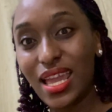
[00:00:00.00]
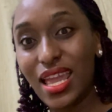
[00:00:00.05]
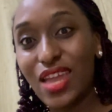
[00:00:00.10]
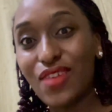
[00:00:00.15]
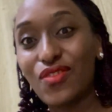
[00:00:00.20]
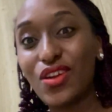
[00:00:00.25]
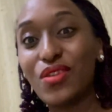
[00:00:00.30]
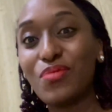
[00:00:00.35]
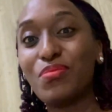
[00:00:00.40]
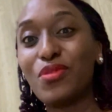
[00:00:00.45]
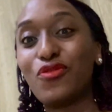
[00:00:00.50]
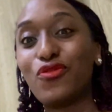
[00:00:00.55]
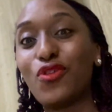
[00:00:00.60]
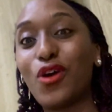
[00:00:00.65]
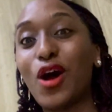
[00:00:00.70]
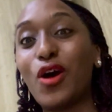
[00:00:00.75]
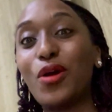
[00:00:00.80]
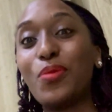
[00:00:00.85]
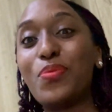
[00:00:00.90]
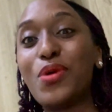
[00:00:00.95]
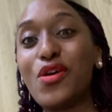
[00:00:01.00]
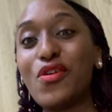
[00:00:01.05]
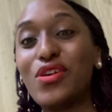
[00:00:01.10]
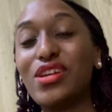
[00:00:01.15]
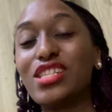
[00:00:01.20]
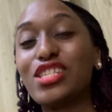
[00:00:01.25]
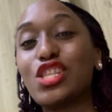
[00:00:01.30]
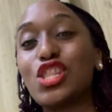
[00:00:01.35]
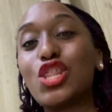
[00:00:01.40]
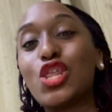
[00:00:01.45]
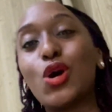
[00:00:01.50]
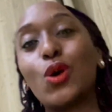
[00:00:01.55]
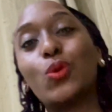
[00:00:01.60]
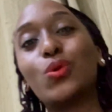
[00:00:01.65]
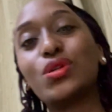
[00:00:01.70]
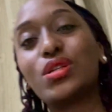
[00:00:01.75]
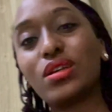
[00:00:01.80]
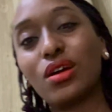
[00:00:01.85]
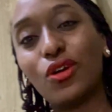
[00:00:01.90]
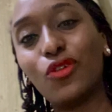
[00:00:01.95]
even before our parents
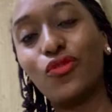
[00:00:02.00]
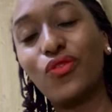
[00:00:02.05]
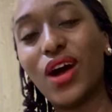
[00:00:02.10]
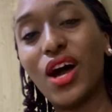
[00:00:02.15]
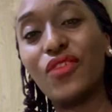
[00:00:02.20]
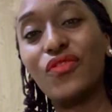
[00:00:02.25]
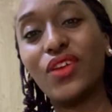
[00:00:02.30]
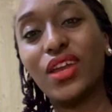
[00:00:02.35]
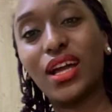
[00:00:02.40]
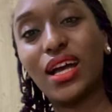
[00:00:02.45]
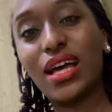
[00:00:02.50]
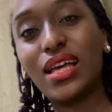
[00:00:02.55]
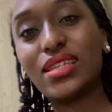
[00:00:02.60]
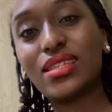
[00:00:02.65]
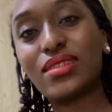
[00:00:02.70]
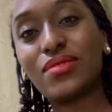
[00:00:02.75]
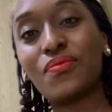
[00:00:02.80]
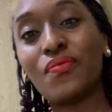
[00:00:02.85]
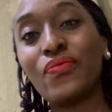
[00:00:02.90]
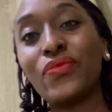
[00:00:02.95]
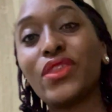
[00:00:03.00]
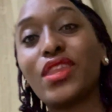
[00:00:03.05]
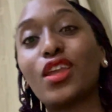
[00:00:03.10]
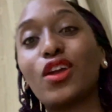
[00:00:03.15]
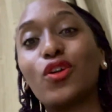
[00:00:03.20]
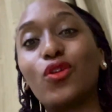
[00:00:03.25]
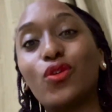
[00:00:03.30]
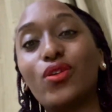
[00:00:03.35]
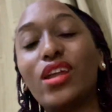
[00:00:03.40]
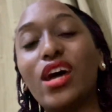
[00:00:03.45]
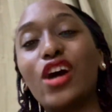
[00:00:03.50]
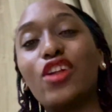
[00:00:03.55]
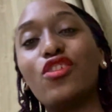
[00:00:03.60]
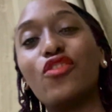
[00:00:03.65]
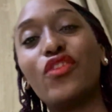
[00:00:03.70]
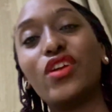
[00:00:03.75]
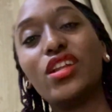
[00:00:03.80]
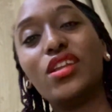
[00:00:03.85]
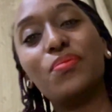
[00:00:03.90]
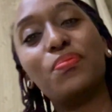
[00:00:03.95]
thought of having us. God had
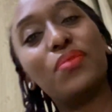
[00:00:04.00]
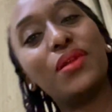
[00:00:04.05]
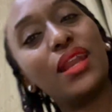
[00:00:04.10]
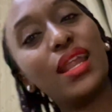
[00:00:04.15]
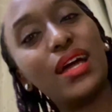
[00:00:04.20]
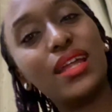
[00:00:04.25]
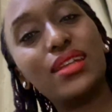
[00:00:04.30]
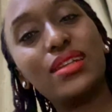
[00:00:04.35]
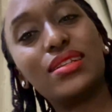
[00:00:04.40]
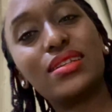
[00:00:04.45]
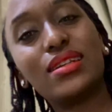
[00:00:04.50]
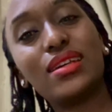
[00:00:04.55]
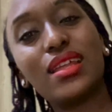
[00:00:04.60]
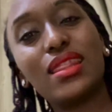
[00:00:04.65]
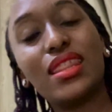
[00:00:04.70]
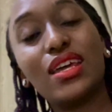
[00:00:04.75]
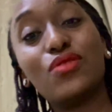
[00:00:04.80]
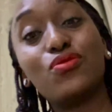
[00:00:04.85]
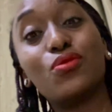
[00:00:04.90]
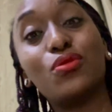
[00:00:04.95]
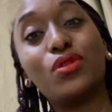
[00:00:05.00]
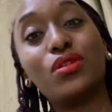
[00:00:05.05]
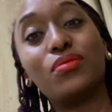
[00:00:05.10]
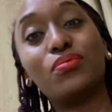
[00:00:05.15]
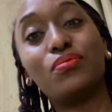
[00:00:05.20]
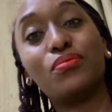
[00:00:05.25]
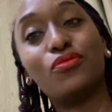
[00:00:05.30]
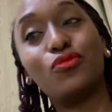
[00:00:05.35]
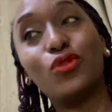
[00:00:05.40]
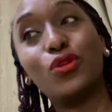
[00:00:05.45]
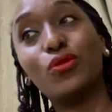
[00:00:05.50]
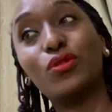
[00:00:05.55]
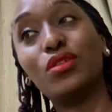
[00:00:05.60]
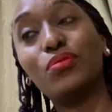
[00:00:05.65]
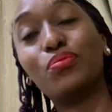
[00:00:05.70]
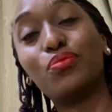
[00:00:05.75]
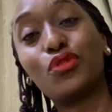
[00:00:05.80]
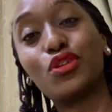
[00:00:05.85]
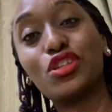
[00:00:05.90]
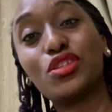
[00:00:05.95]
already planned that we will
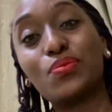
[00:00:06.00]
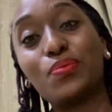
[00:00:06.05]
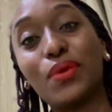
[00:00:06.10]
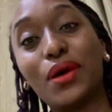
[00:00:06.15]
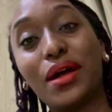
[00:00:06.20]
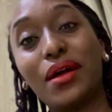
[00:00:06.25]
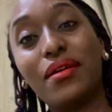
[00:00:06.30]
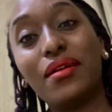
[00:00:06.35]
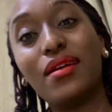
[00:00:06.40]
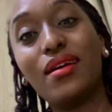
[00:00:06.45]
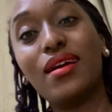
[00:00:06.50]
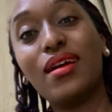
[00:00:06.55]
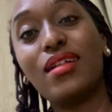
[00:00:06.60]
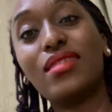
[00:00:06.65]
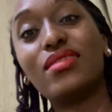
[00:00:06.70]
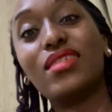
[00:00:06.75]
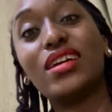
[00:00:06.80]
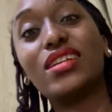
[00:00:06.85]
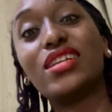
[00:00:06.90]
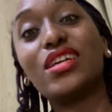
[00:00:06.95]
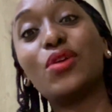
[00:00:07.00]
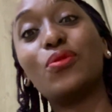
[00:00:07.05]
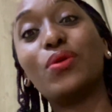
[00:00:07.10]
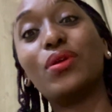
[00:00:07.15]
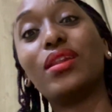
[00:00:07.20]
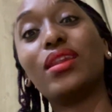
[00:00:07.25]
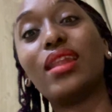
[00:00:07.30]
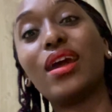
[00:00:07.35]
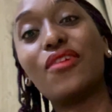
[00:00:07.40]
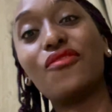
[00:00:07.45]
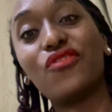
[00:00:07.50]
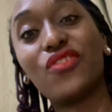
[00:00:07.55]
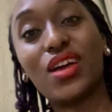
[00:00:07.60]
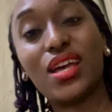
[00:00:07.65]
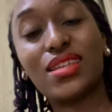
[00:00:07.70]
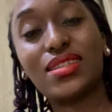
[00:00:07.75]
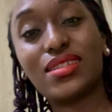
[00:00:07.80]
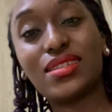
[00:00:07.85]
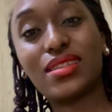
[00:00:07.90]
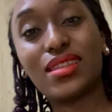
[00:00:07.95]
prosper, that he will love
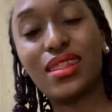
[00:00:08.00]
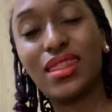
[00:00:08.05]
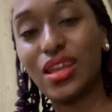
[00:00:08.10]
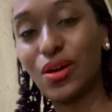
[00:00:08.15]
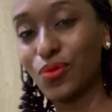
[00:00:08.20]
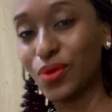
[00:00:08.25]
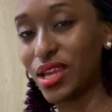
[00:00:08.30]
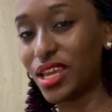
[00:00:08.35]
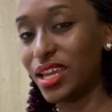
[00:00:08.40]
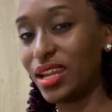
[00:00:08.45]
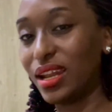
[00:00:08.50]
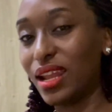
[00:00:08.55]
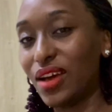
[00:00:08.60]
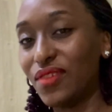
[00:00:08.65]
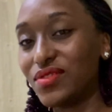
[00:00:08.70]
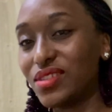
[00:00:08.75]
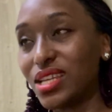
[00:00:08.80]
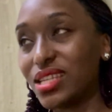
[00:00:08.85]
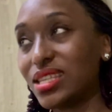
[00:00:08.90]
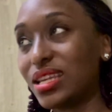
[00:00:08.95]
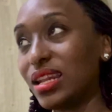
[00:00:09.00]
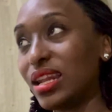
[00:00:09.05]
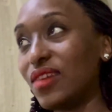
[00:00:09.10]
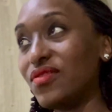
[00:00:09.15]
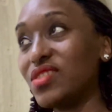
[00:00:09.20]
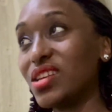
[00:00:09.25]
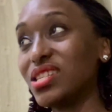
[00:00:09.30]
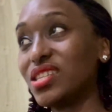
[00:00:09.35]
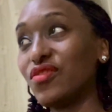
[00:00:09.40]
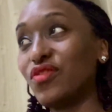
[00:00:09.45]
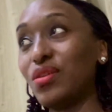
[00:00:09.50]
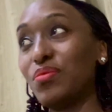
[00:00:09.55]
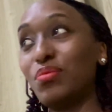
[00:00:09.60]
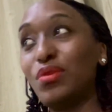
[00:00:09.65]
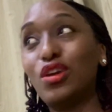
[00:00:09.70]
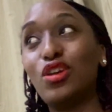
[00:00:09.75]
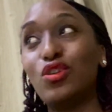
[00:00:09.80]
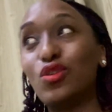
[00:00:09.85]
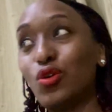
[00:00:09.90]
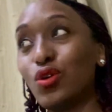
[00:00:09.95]
us the way he loves us. He loves us even
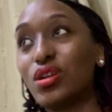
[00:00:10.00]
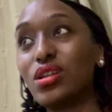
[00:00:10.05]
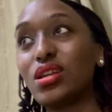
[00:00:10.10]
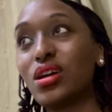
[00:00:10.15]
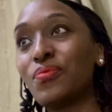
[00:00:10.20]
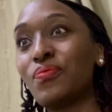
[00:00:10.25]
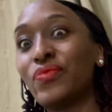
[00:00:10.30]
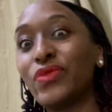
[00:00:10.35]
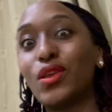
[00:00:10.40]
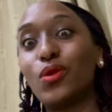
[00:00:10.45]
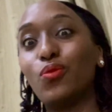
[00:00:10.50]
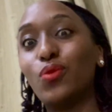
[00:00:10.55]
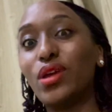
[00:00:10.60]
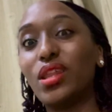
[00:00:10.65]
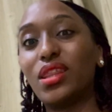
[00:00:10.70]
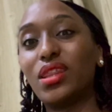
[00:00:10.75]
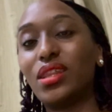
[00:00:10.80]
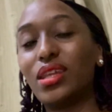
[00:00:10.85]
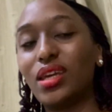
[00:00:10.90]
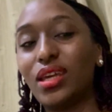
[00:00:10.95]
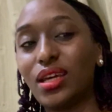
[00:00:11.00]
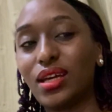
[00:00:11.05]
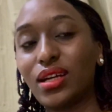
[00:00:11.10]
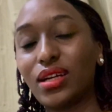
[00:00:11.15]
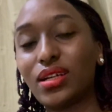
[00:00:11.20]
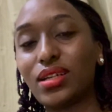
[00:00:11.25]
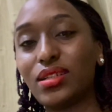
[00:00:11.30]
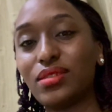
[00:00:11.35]
beyond we think.